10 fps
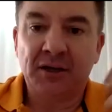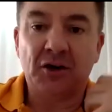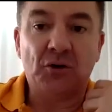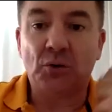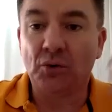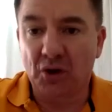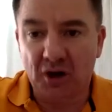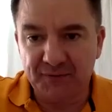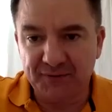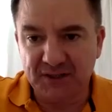you know all
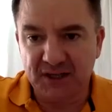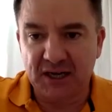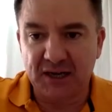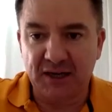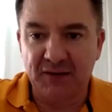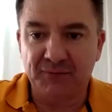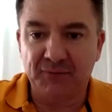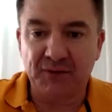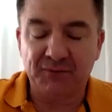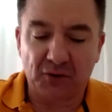life is going to in,
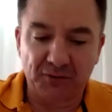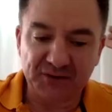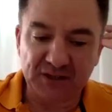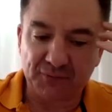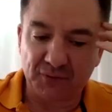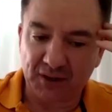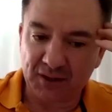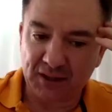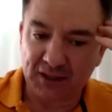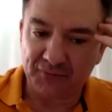involve
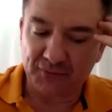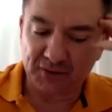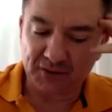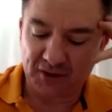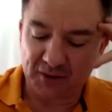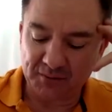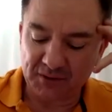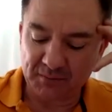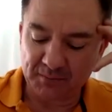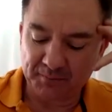suffering in different
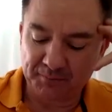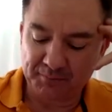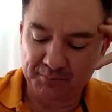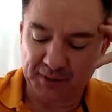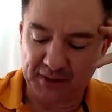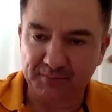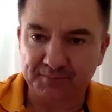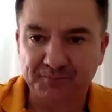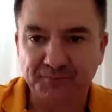times but